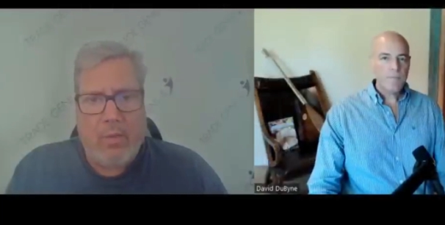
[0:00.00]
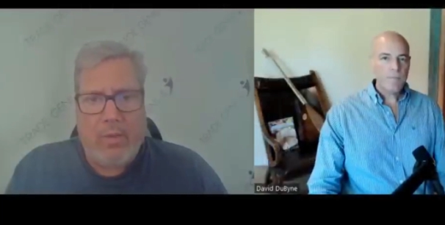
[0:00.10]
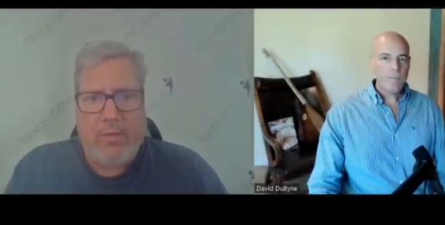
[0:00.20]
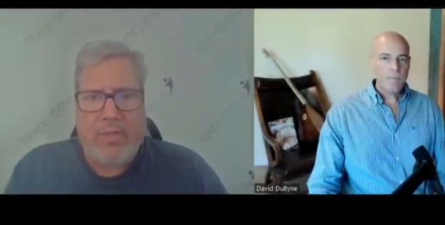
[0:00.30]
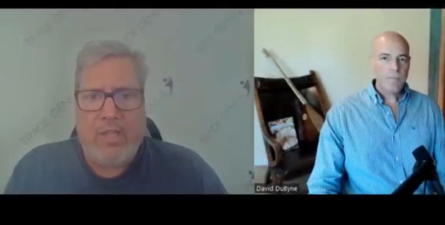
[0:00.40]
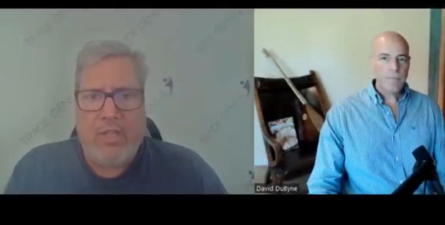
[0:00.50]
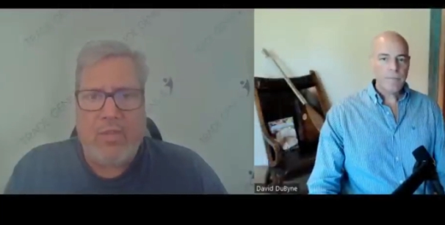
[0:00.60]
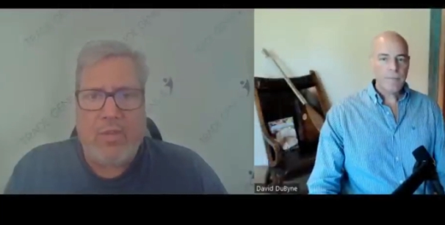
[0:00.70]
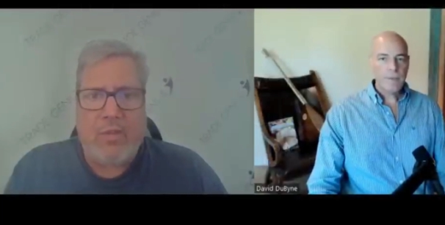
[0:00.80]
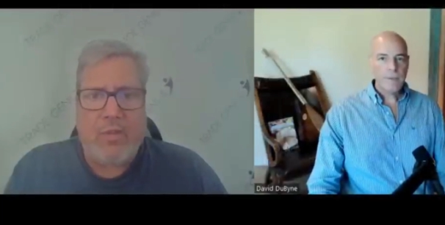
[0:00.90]
Speaker 1: We'll even
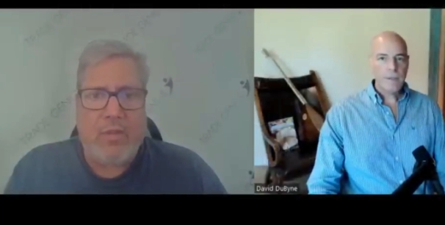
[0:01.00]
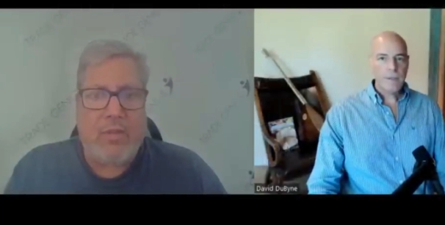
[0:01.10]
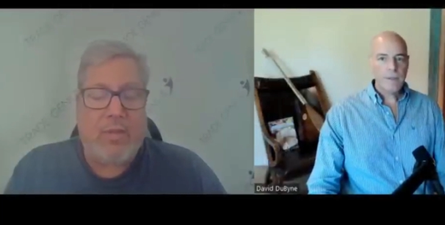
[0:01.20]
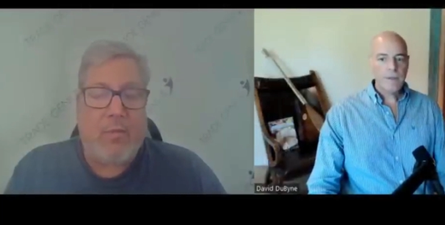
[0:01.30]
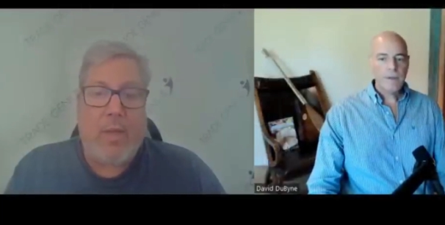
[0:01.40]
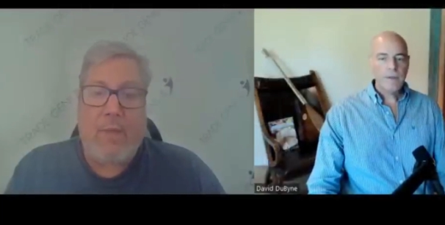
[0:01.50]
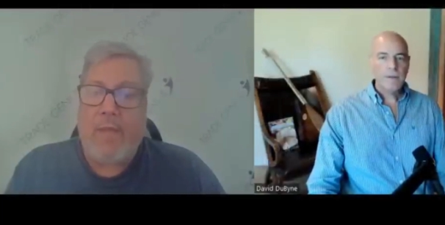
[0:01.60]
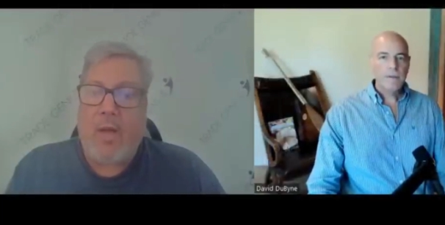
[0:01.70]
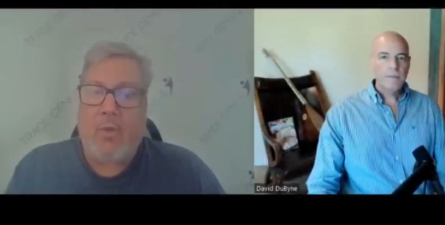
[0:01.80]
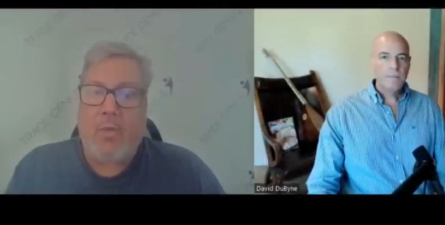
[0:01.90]
teach you how to do this stuff. We have
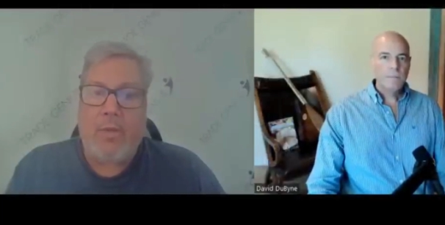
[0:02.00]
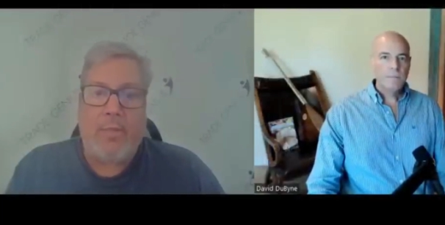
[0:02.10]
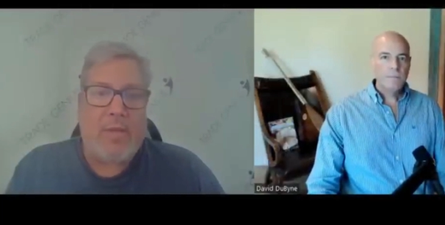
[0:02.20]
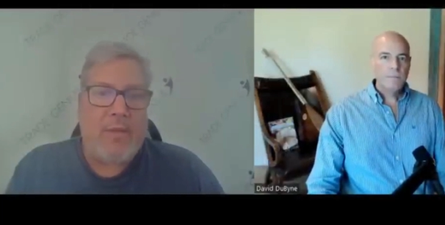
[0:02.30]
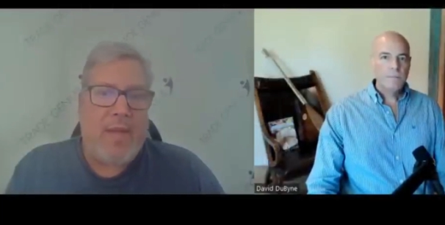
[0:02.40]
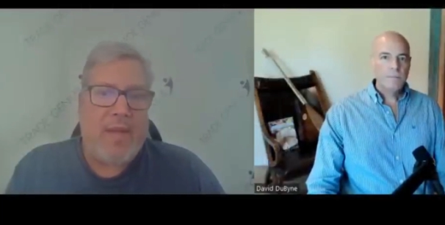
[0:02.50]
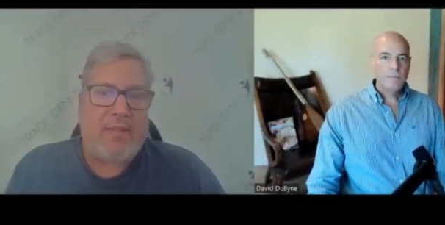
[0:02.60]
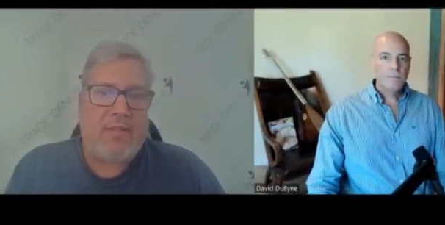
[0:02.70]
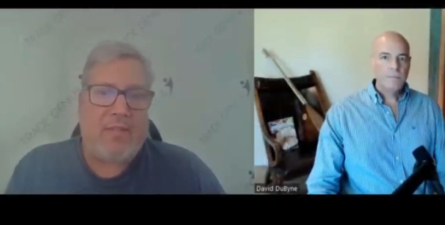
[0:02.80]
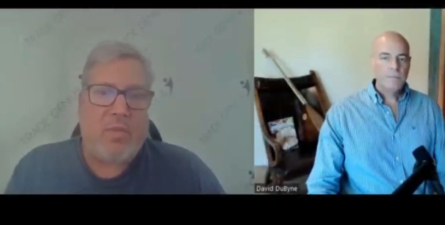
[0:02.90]
algorithms, you have
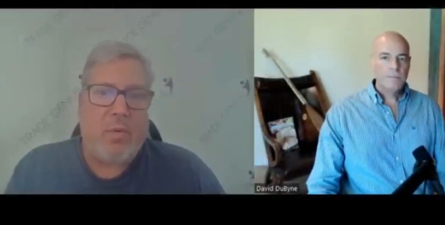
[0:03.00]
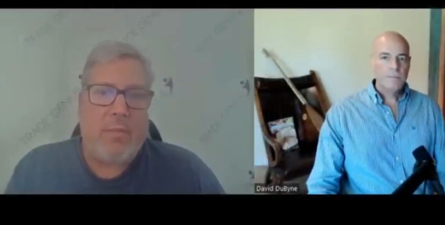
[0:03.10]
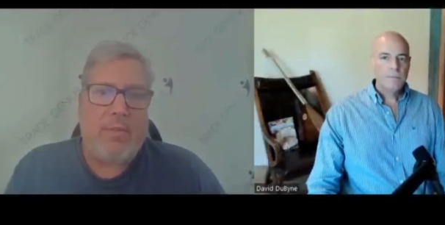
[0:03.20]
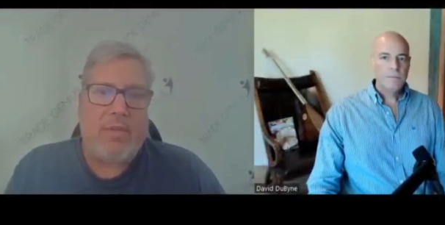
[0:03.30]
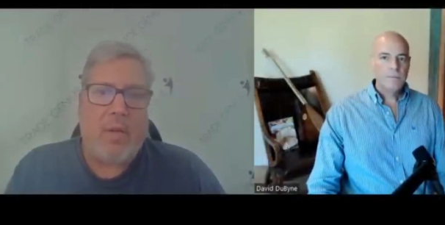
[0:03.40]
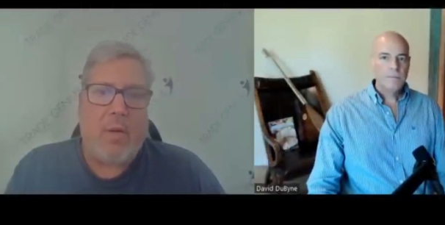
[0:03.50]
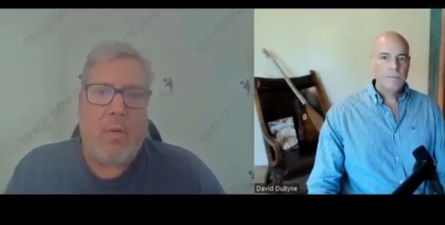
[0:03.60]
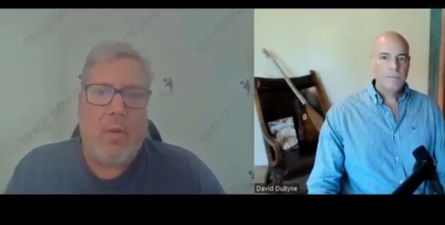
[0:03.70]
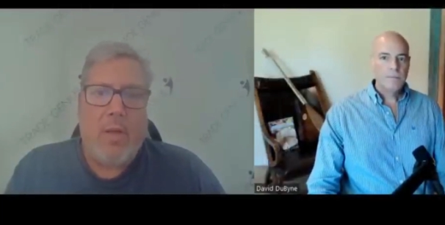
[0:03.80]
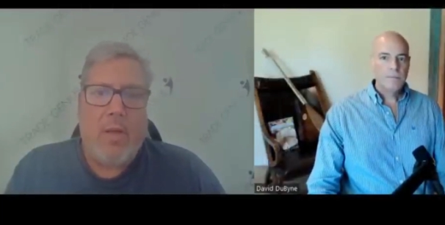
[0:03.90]
access to them.
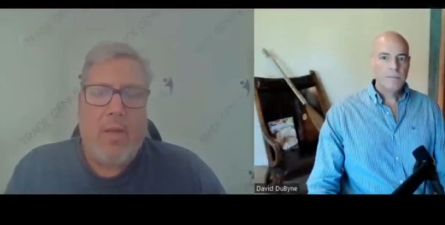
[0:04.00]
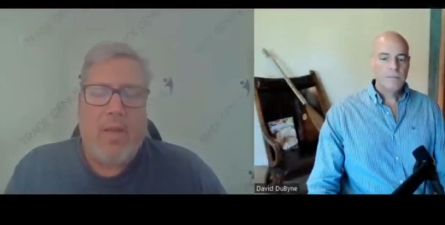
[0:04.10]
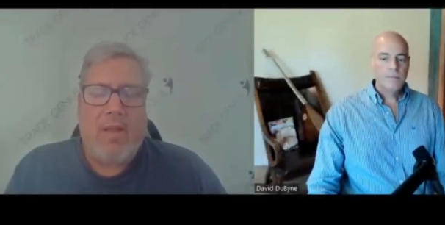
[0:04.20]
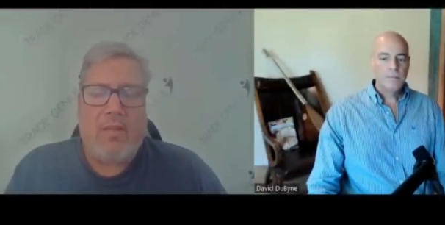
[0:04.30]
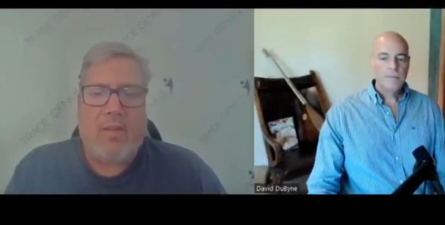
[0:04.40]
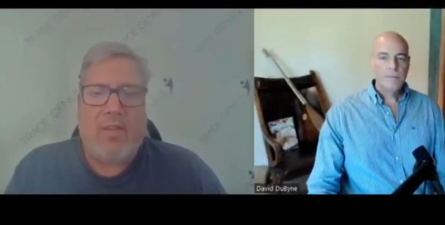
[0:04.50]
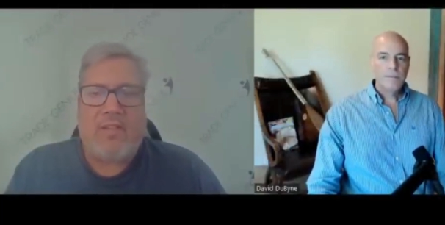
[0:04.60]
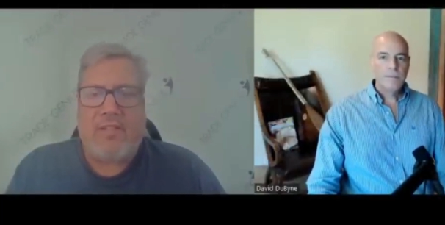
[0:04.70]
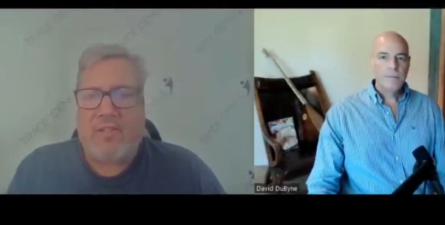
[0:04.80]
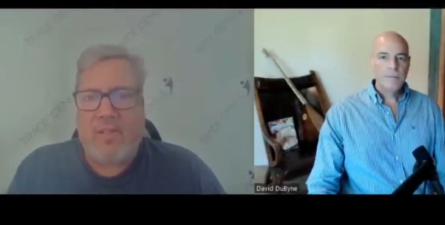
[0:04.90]
So it's a good
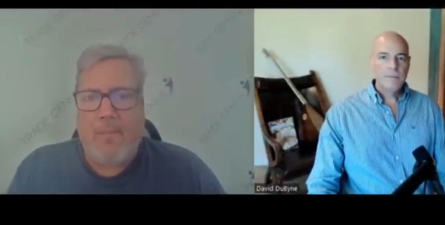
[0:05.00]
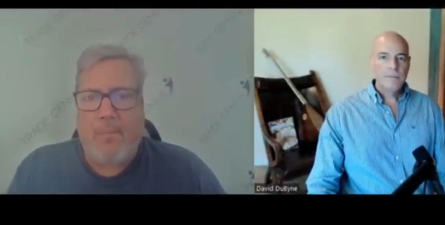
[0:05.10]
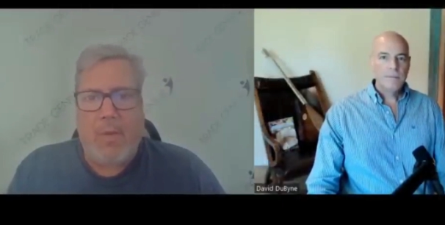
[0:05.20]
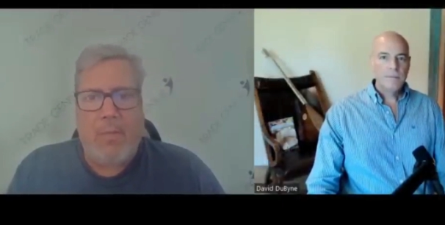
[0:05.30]
system.